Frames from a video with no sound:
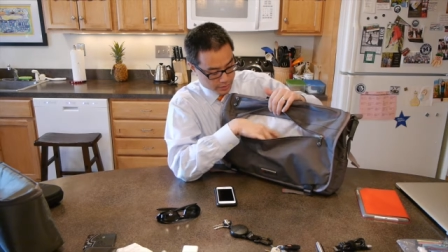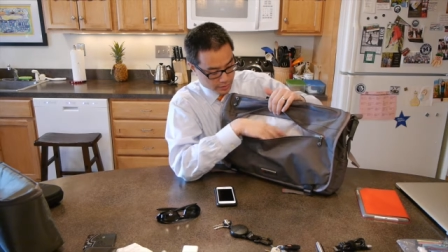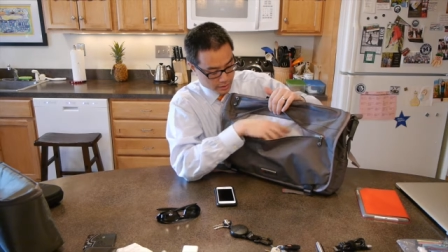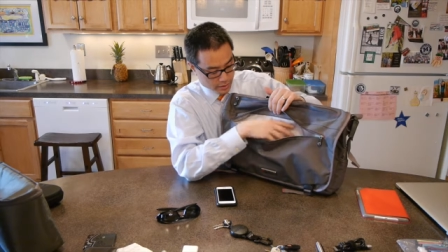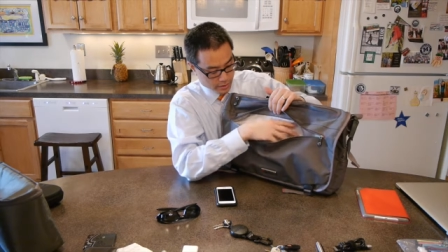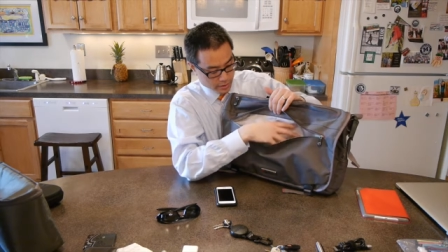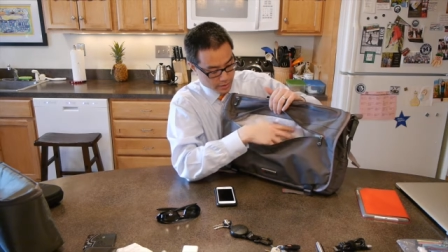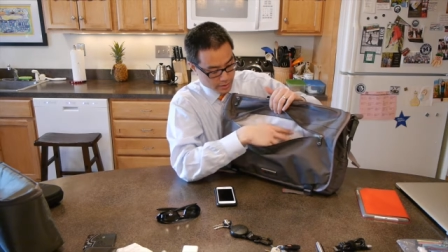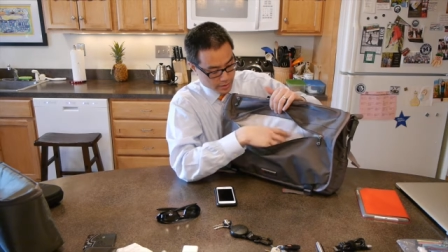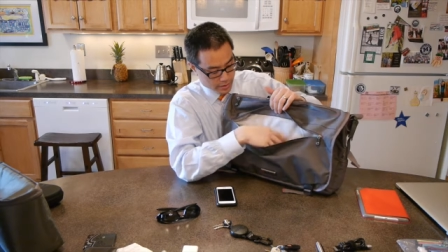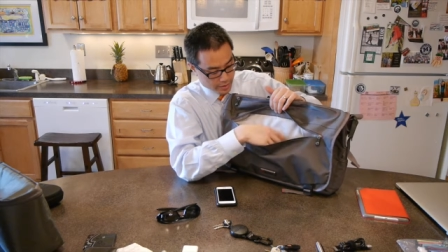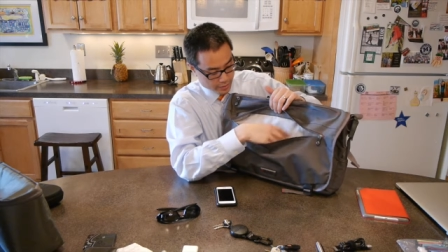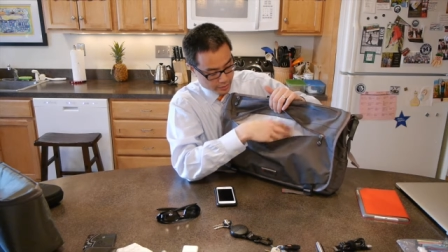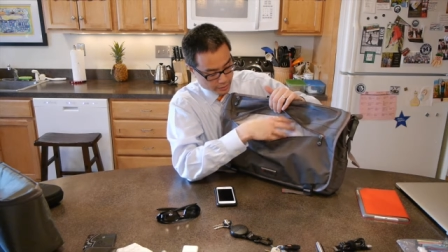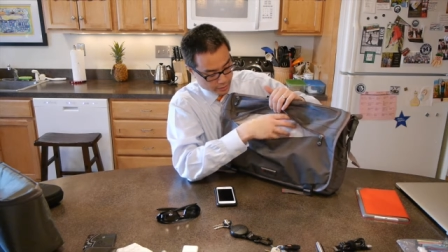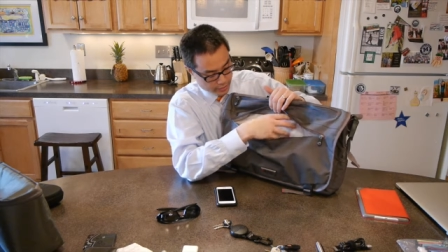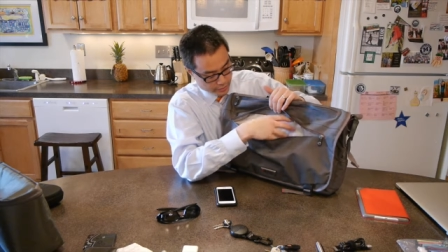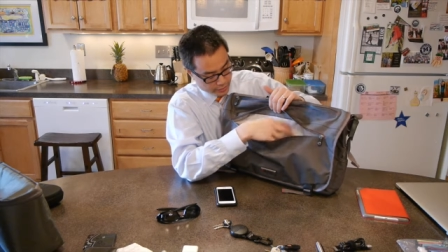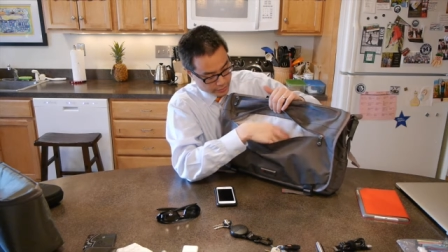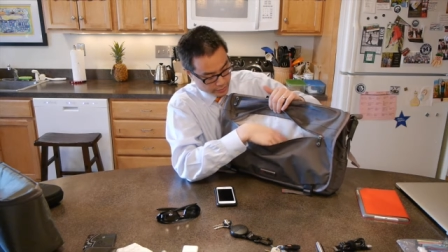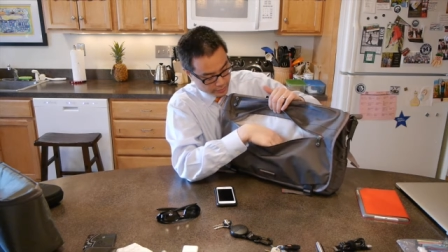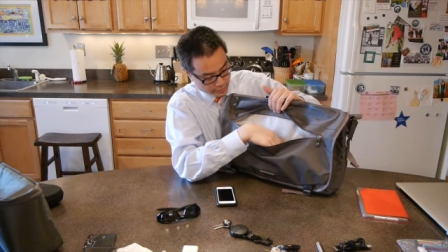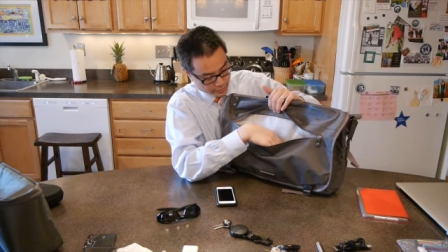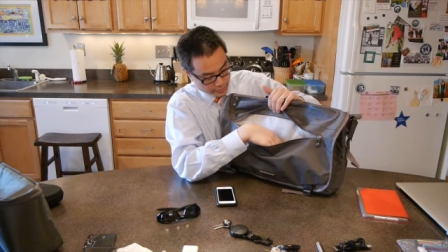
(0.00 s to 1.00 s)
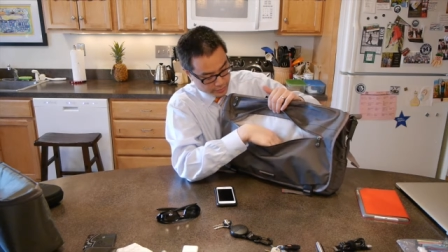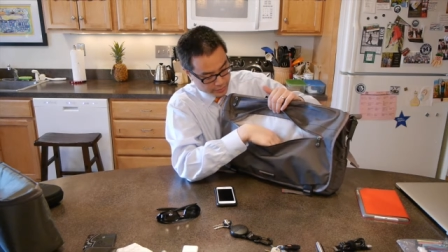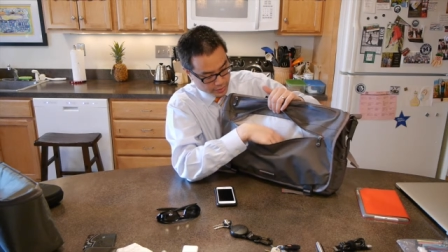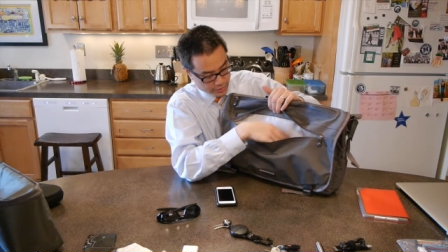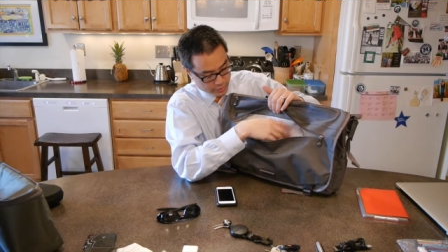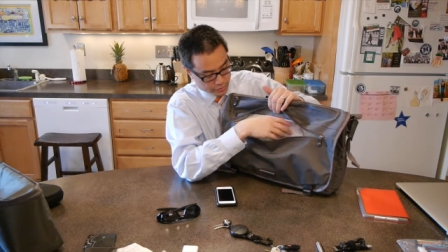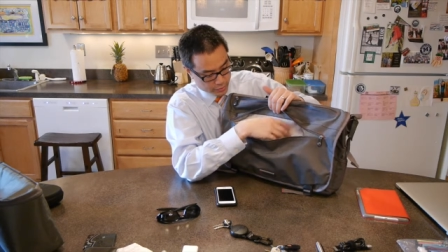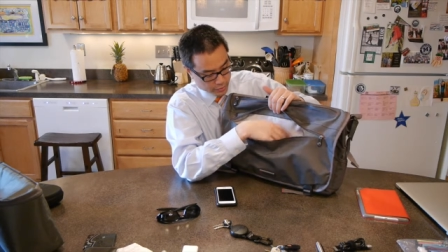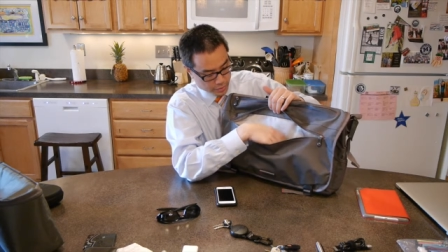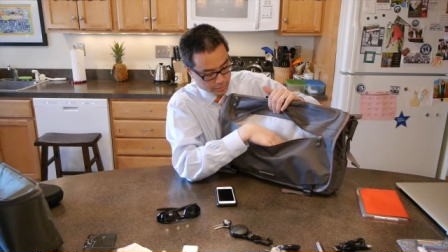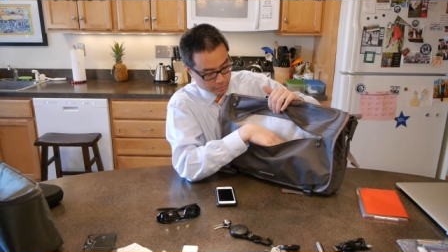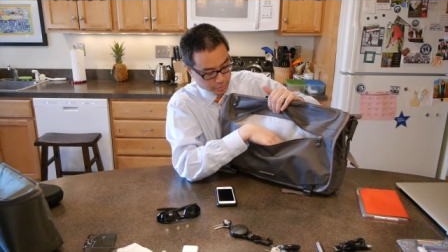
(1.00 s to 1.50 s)
another sort of
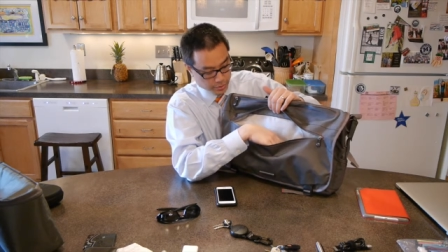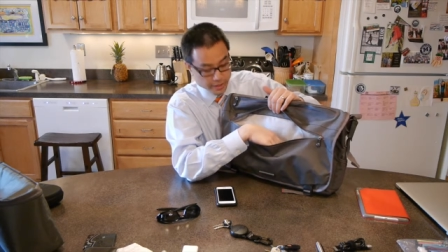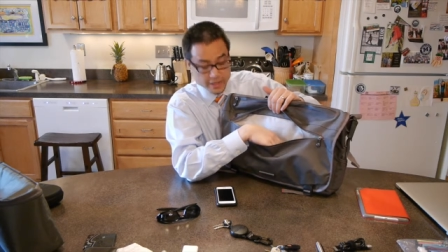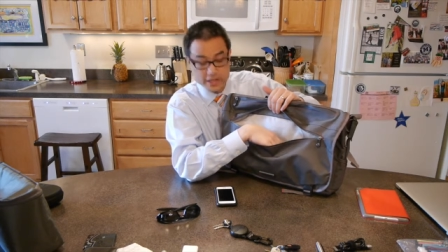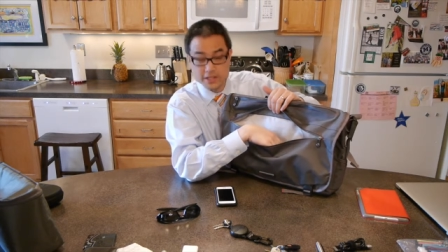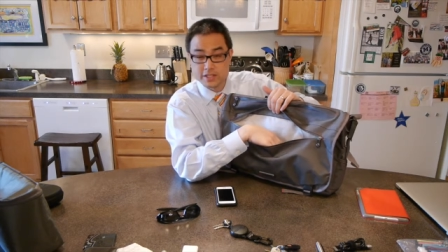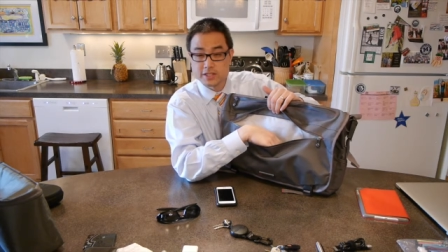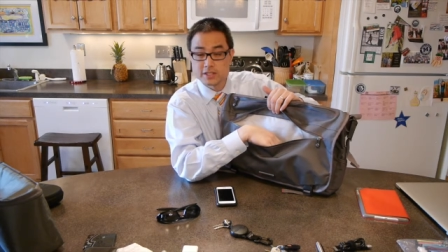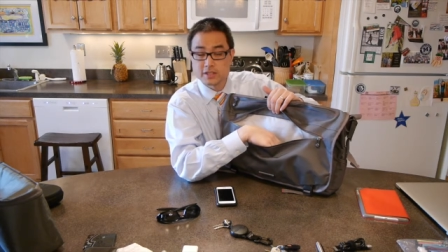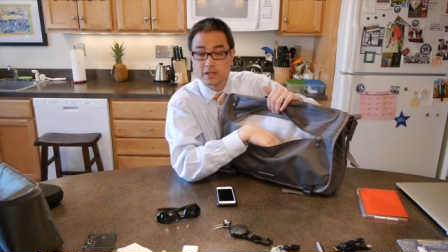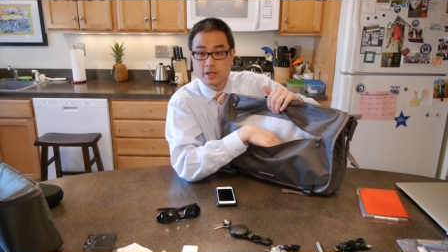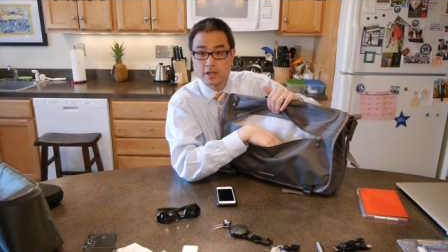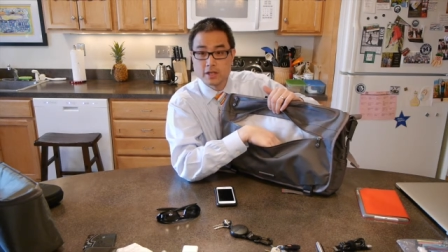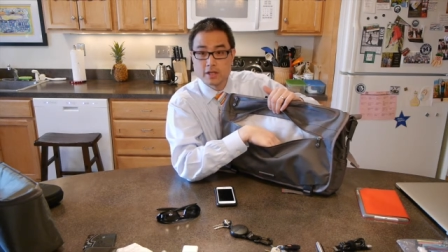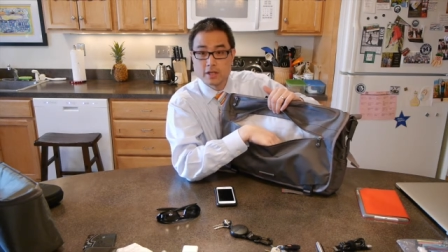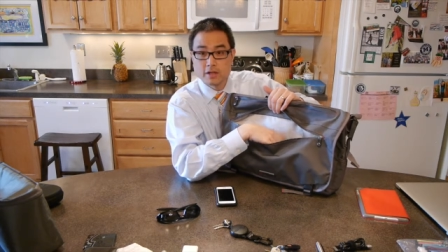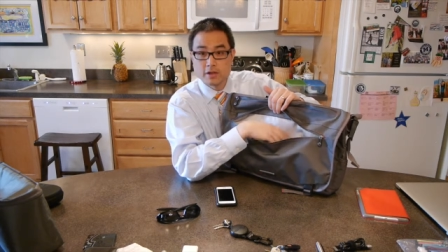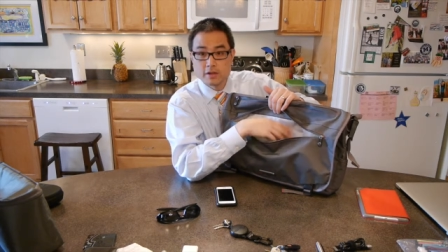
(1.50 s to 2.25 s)
centrally placed